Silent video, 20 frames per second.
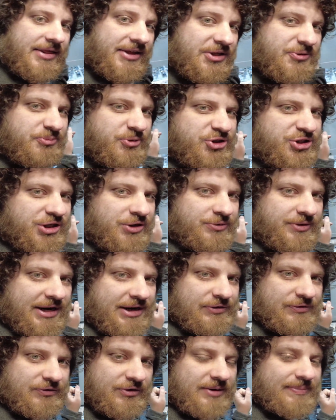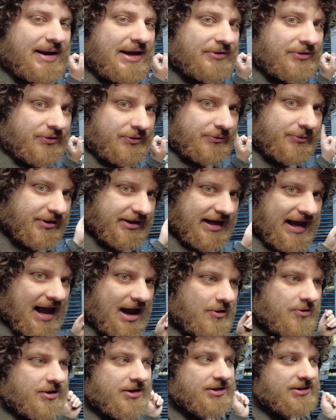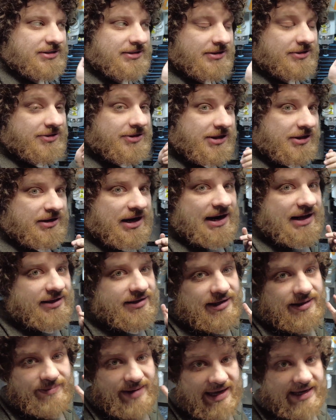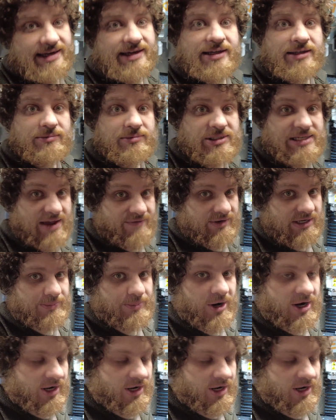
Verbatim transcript: this machine ran for about three hours, theoretically making seventy